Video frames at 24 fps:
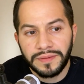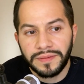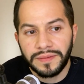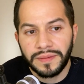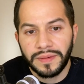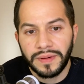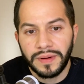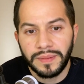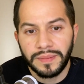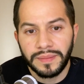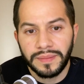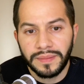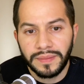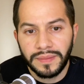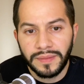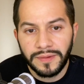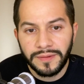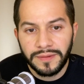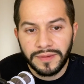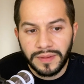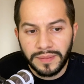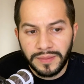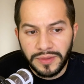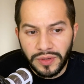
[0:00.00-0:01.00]
from
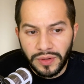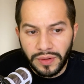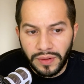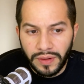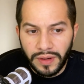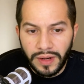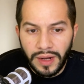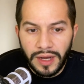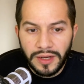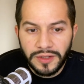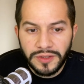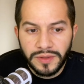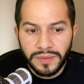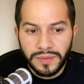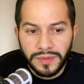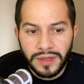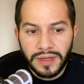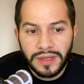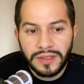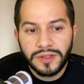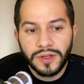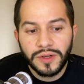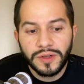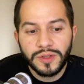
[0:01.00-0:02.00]
your customer,
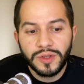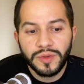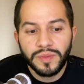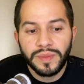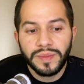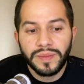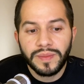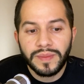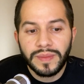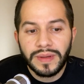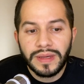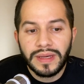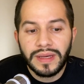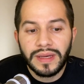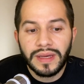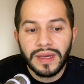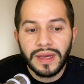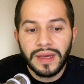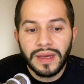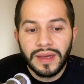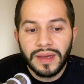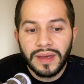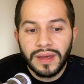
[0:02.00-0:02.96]
it's going to be